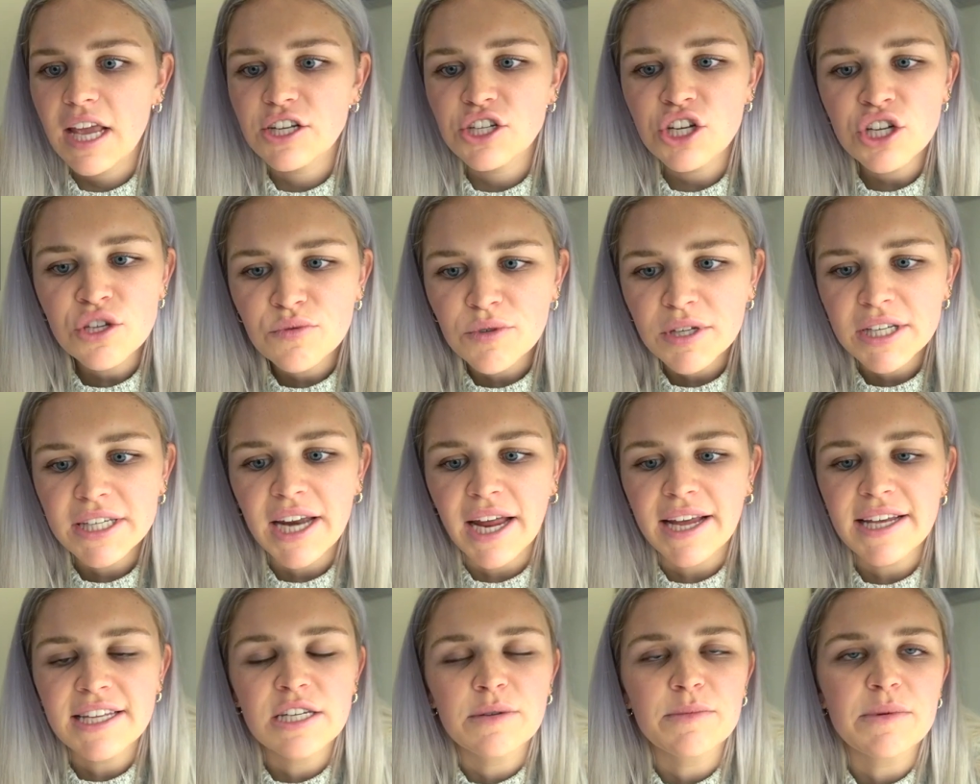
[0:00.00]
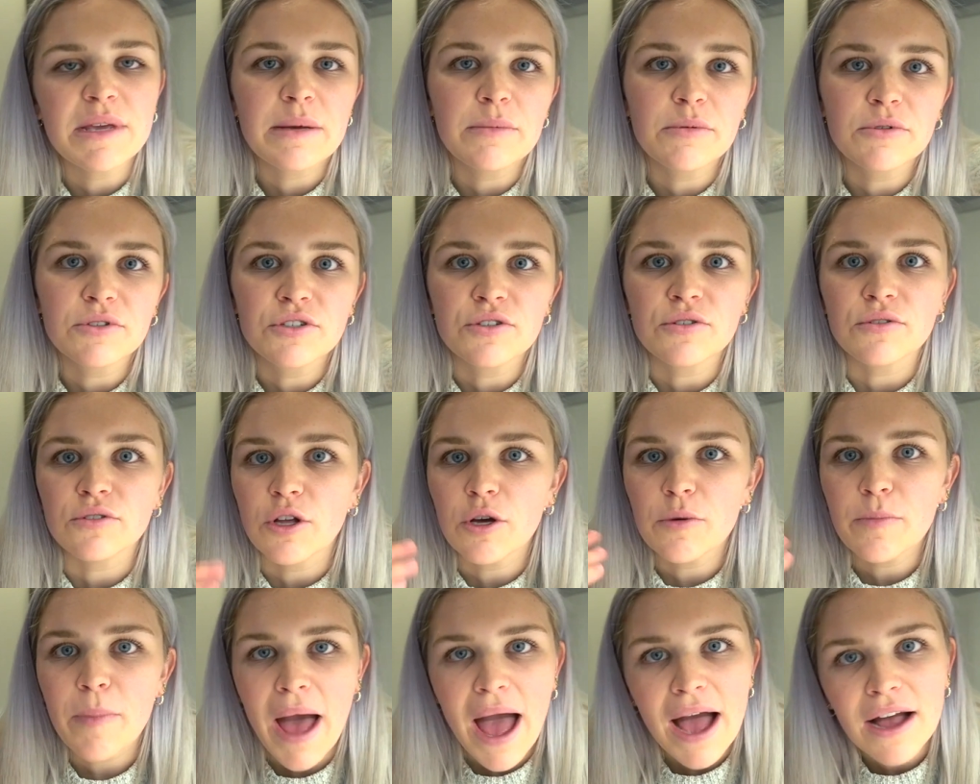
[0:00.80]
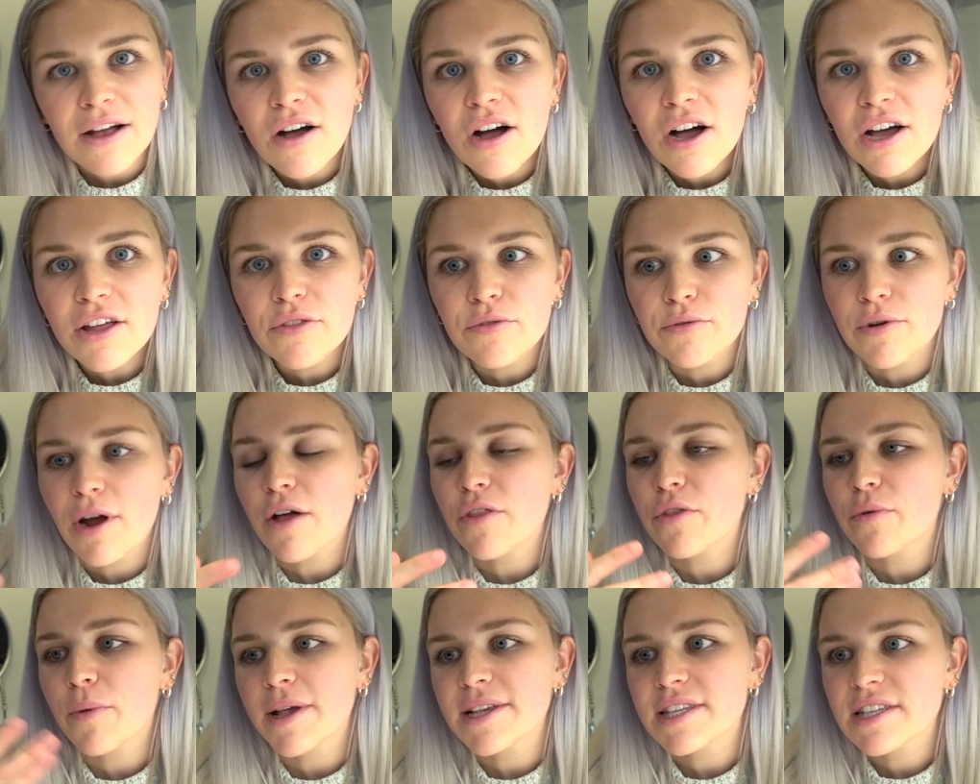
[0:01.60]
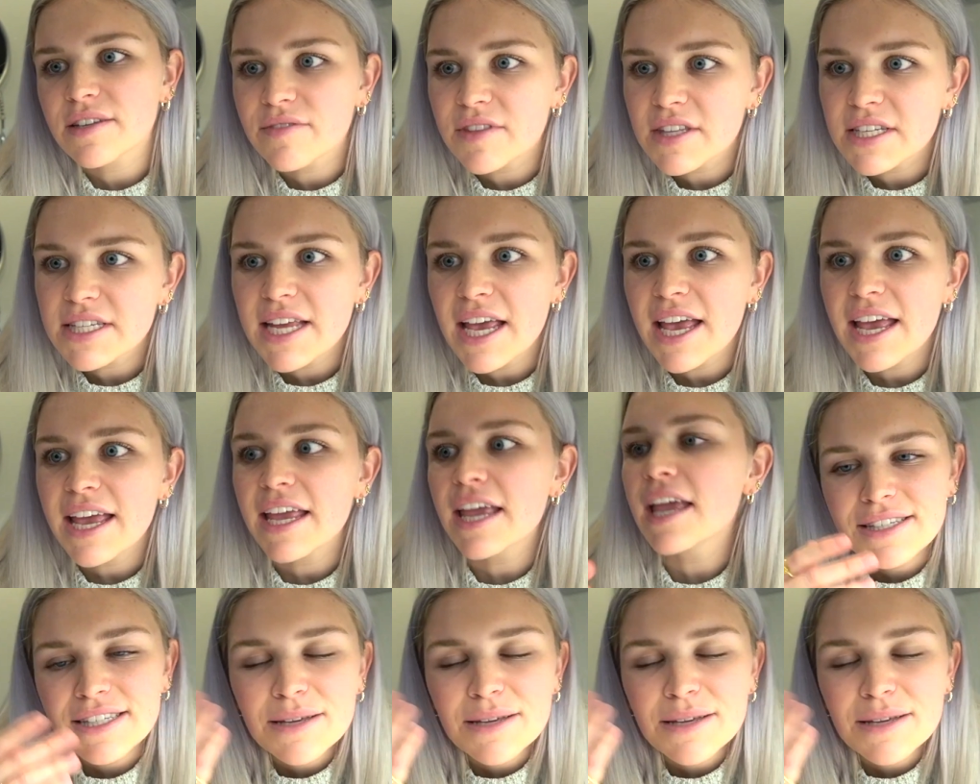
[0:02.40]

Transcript: It's just really nice to be able to look back on throughout the rest of the day.